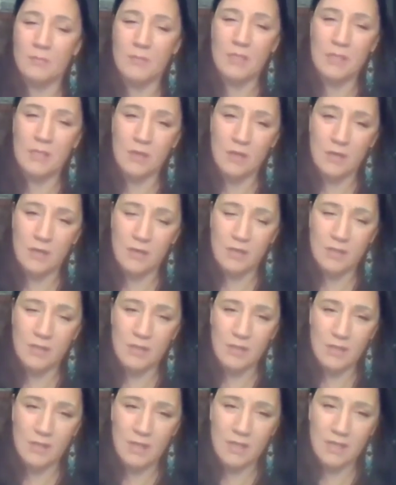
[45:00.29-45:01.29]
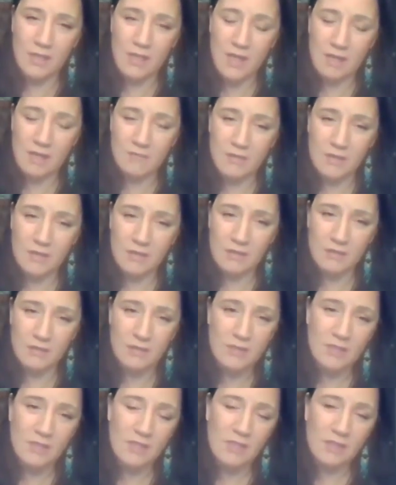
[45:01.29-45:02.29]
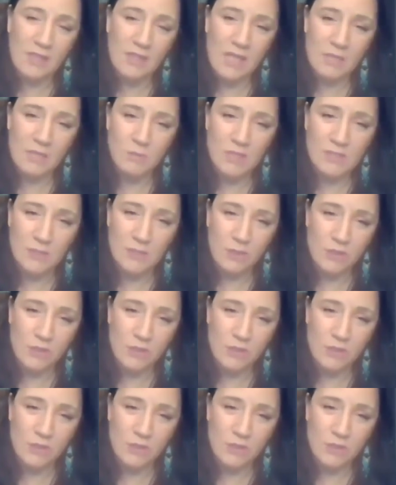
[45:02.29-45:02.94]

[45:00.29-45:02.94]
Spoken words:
here, I have a land-based